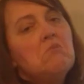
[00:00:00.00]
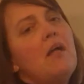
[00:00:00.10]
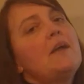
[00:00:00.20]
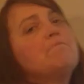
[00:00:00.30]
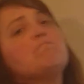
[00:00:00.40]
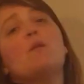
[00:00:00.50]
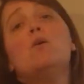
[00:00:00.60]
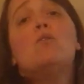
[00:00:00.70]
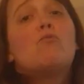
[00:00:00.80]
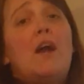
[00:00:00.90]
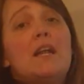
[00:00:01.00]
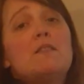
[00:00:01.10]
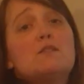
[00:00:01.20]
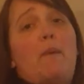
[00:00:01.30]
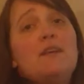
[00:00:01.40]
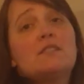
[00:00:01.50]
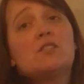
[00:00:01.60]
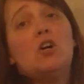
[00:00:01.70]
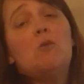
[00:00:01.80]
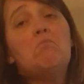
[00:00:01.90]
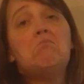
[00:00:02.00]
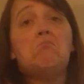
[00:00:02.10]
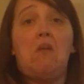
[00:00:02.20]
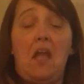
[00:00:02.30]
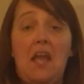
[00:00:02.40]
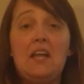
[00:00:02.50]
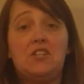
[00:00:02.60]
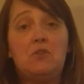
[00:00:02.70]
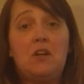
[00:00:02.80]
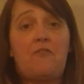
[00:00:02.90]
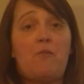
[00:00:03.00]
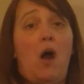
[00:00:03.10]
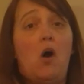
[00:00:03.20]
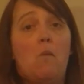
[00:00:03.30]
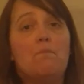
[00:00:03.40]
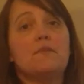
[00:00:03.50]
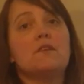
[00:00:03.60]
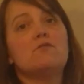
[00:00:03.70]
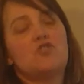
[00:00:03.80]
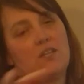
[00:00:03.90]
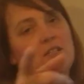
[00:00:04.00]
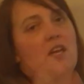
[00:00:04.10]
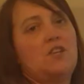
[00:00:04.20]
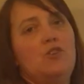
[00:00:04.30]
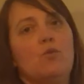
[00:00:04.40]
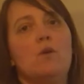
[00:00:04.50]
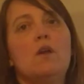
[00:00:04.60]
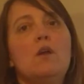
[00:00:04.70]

like riding this bicycle and doing it from home, just like you.